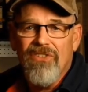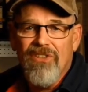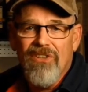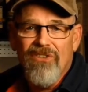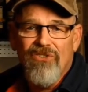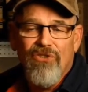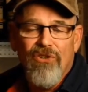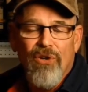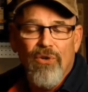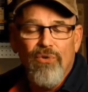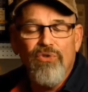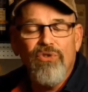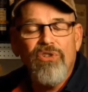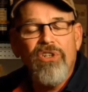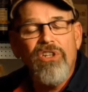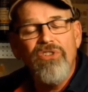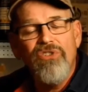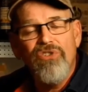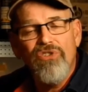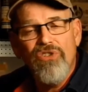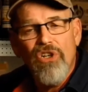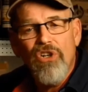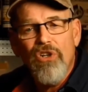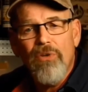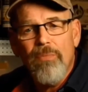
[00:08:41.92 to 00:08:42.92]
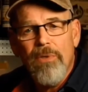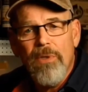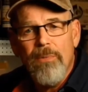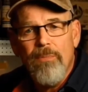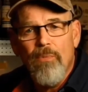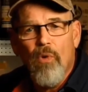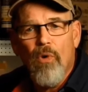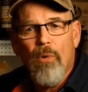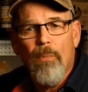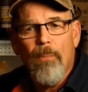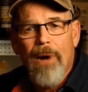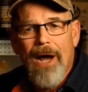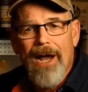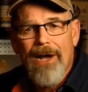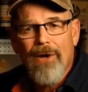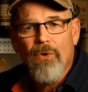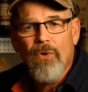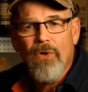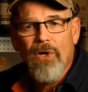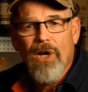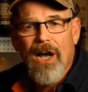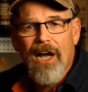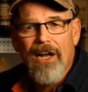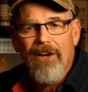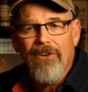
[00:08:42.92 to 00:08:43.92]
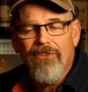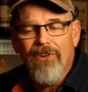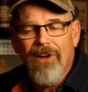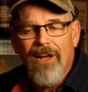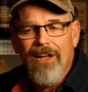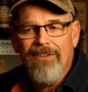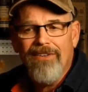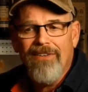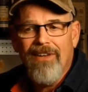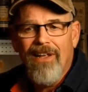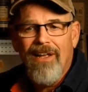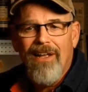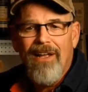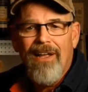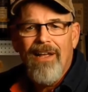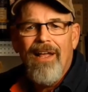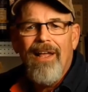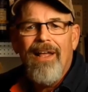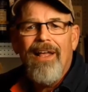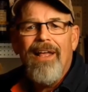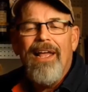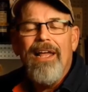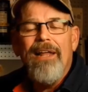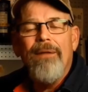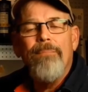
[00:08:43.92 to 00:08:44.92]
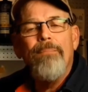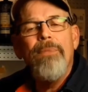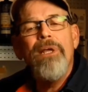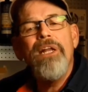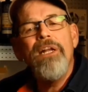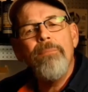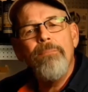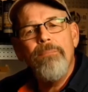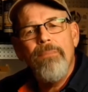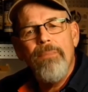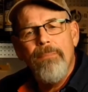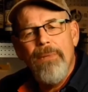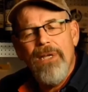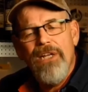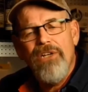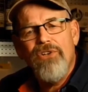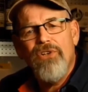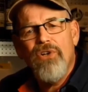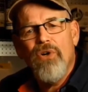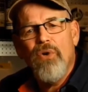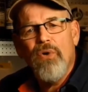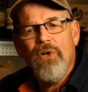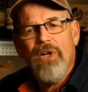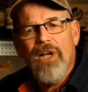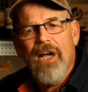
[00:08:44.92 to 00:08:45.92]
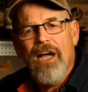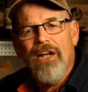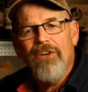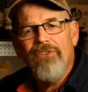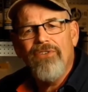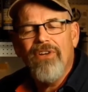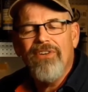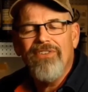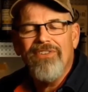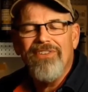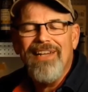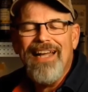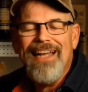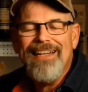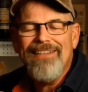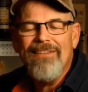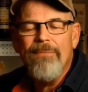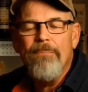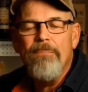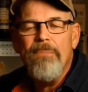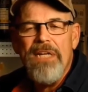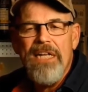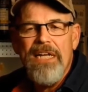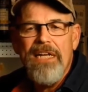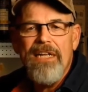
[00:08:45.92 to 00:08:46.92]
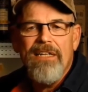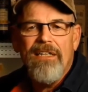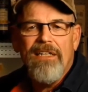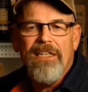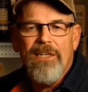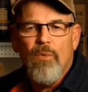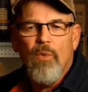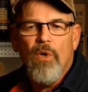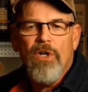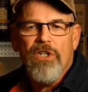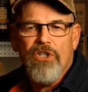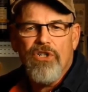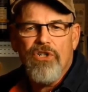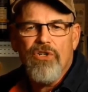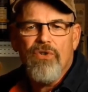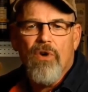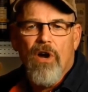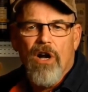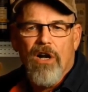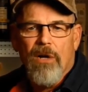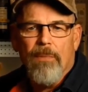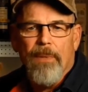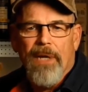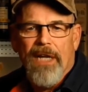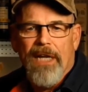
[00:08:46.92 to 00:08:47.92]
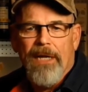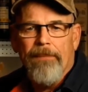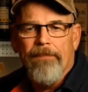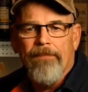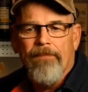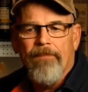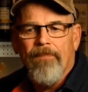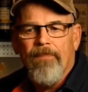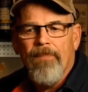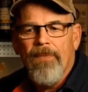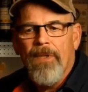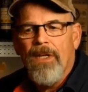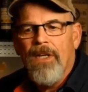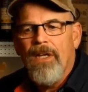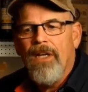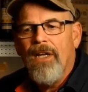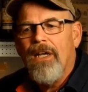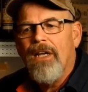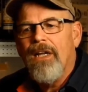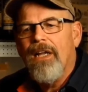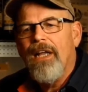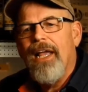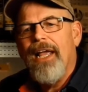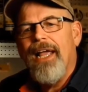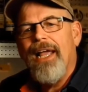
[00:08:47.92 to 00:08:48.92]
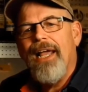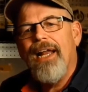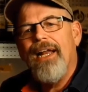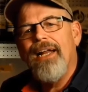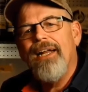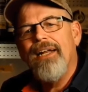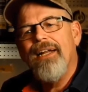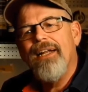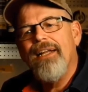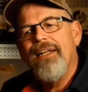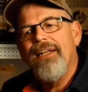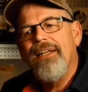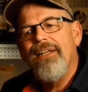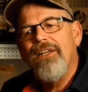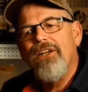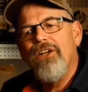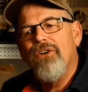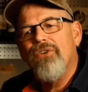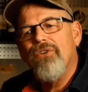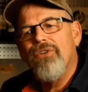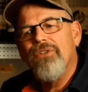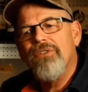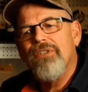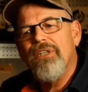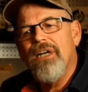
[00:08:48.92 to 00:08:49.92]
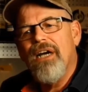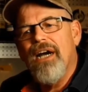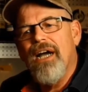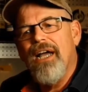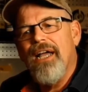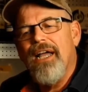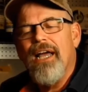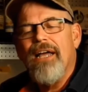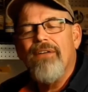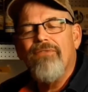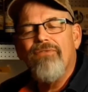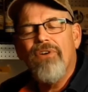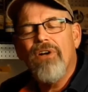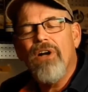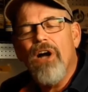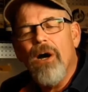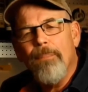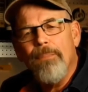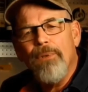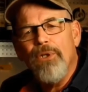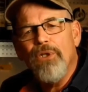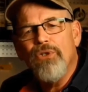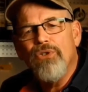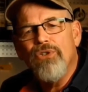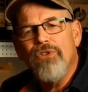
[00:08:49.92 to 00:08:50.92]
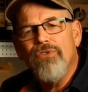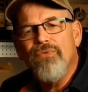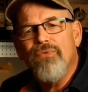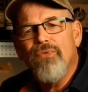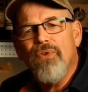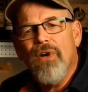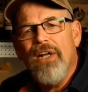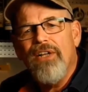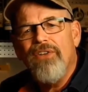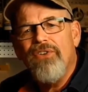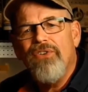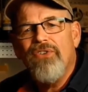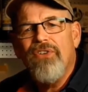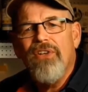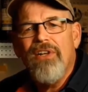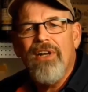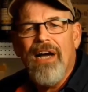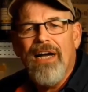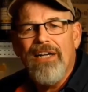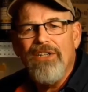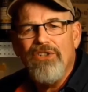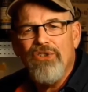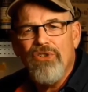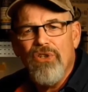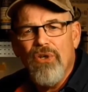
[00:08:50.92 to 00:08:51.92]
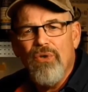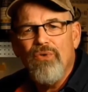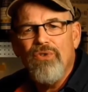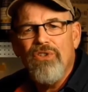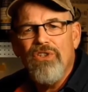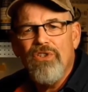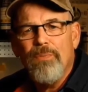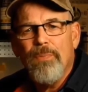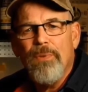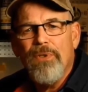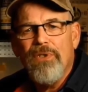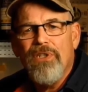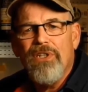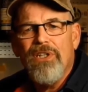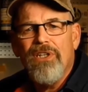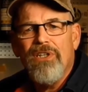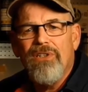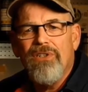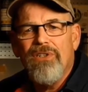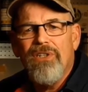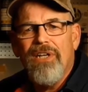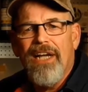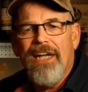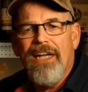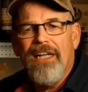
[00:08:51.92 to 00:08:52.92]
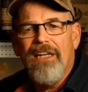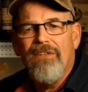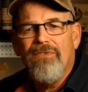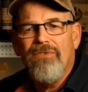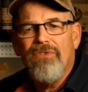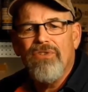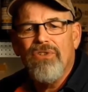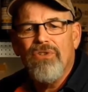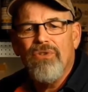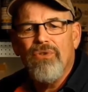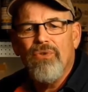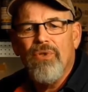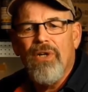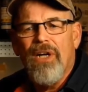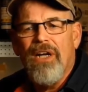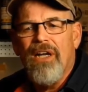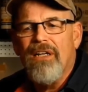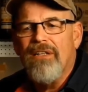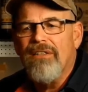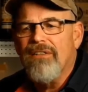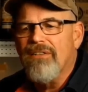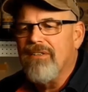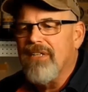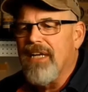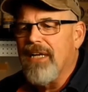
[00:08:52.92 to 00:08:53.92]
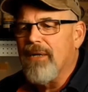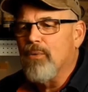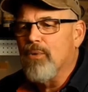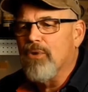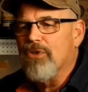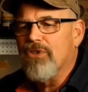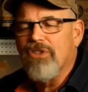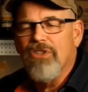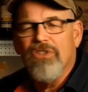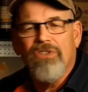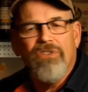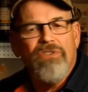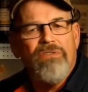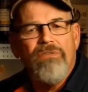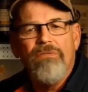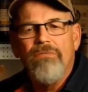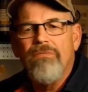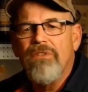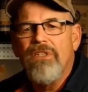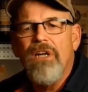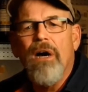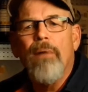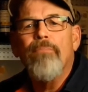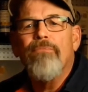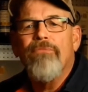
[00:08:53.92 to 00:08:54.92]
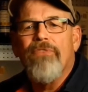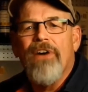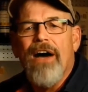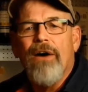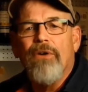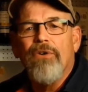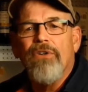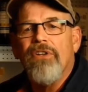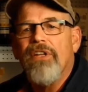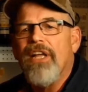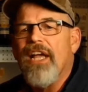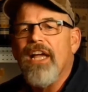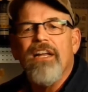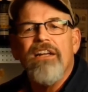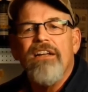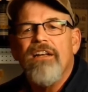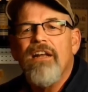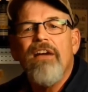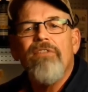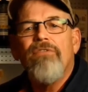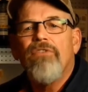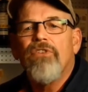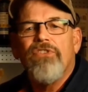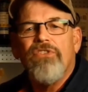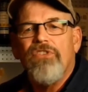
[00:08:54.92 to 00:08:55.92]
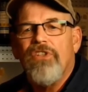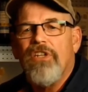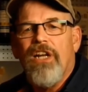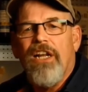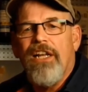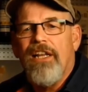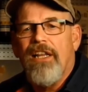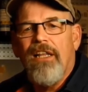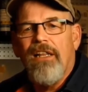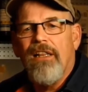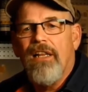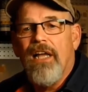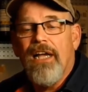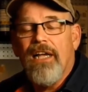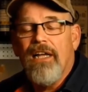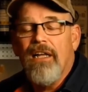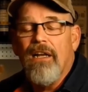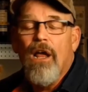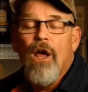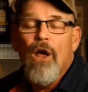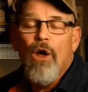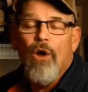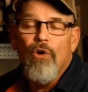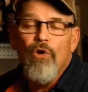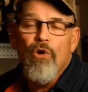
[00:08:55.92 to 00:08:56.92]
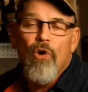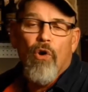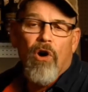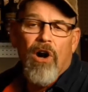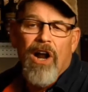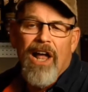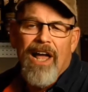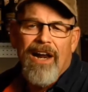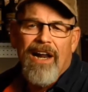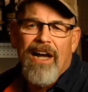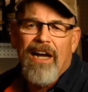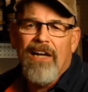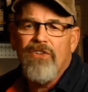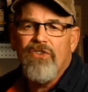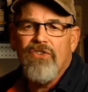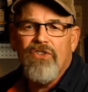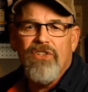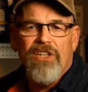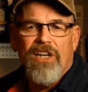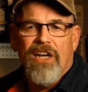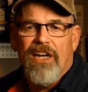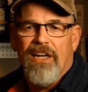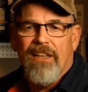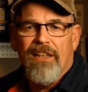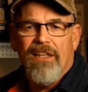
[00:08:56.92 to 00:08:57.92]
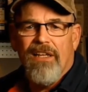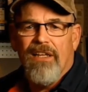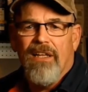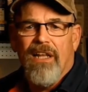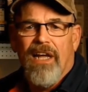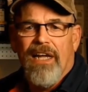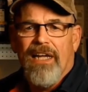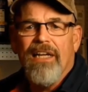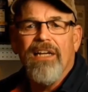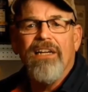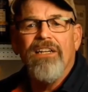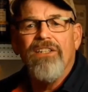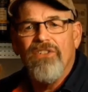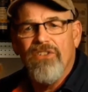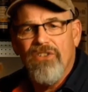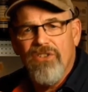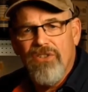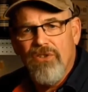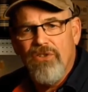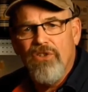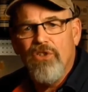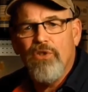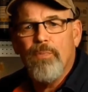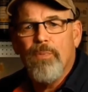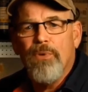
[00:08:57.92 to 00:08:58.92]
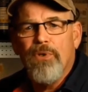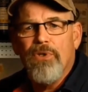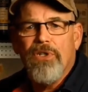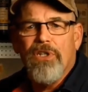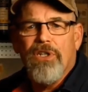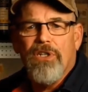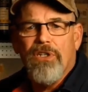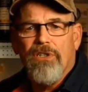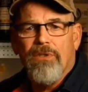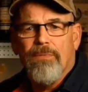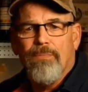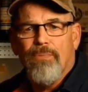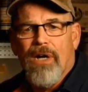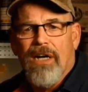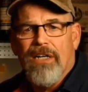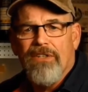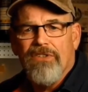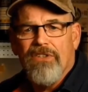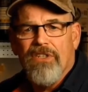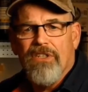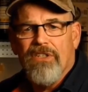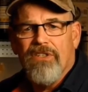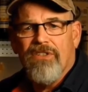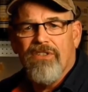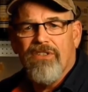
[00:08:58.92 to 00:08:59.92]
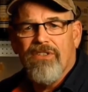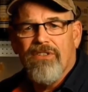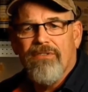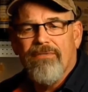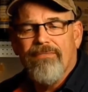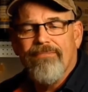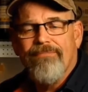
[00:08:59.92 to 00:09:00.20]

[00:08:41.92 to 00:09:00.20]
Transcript: shows considerably more micro contrast and mid-tone contrast, and that's immediately what struck me. And, you know, I have a couple of good friends that I showed this particular negative to, and they were just dumbfounded. They had never seen anything like it, nor had I seen anything like it until this particular process.